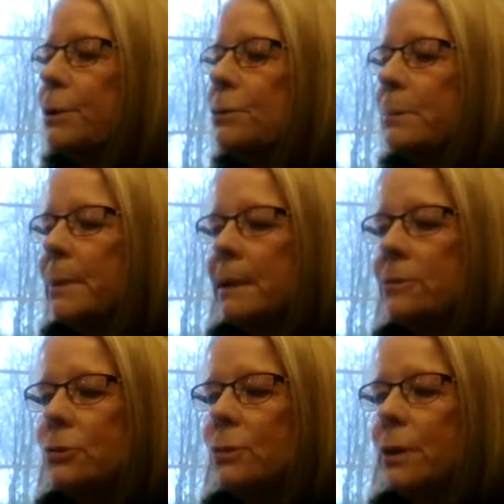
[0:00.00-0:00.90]
What do you
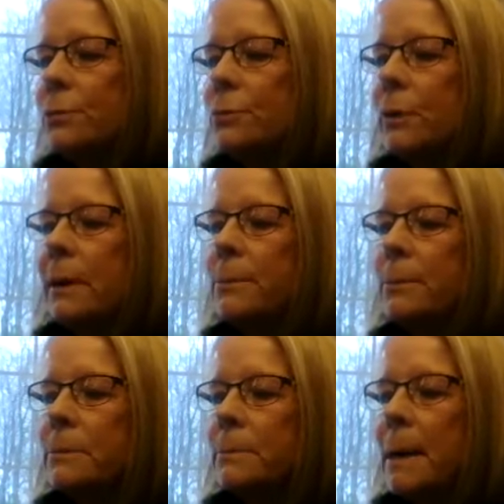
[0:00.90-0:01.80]
imagine went through
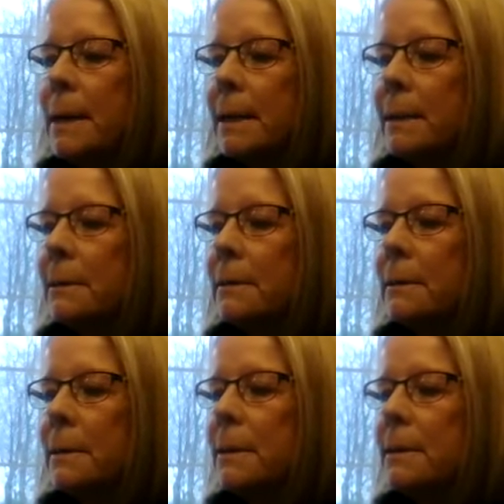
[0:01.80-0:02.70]
Abram's mind
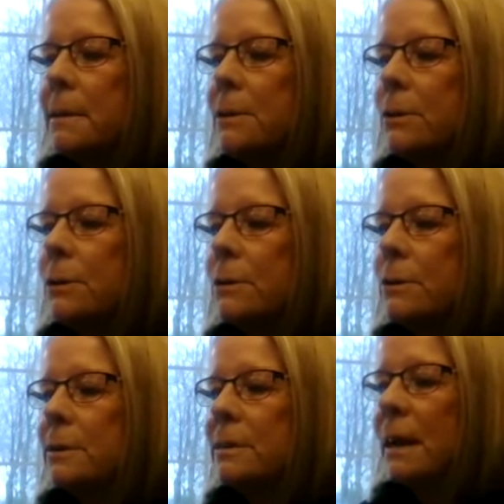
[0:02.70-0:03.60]
as he
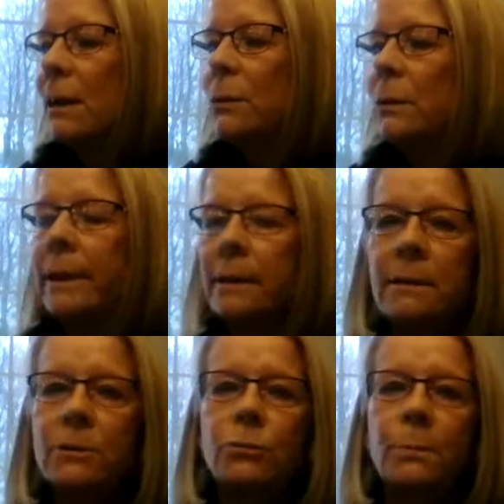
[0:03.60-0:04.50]
heard this
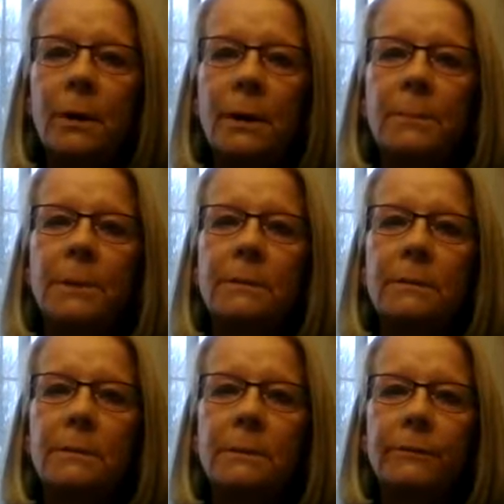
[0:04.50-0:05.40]
outlandish
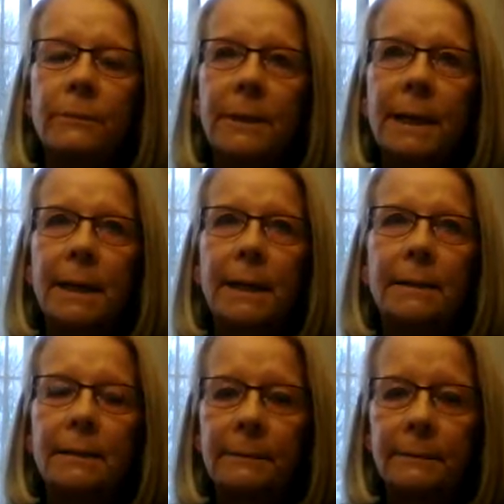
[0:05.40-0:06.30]
promise from
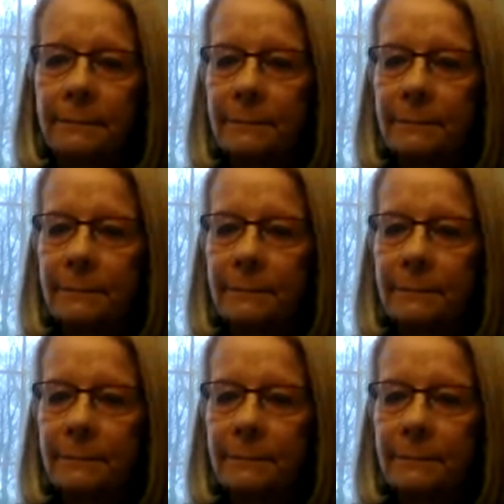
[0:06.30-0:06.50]
God?